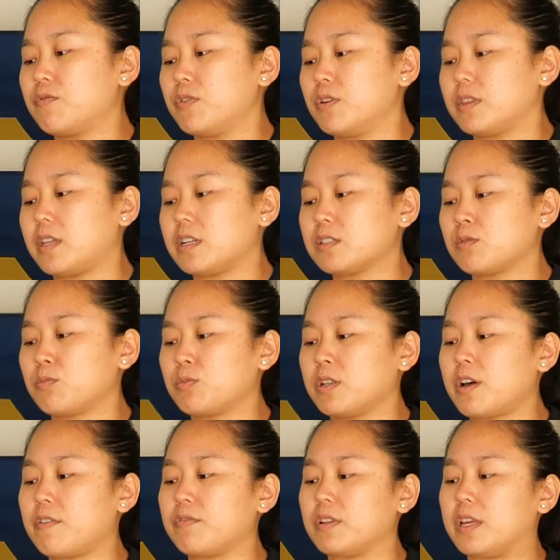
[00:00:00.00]
the foot, that's
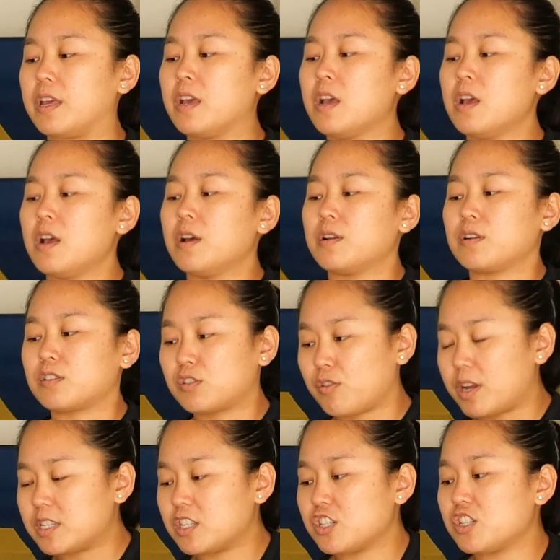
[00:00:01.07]
lovely.
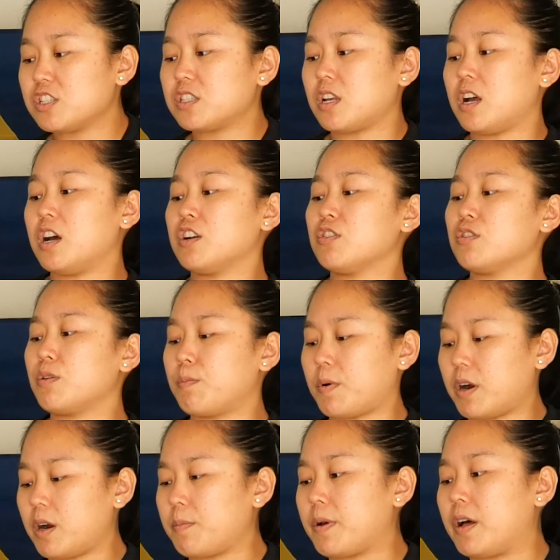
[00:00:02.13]
Transitions under the
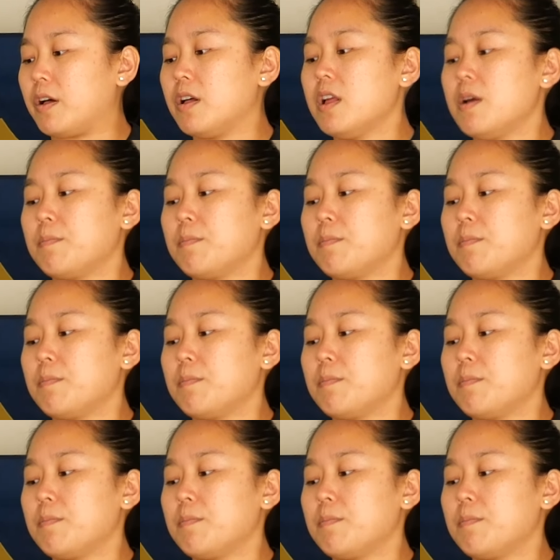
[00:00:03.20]
barbell.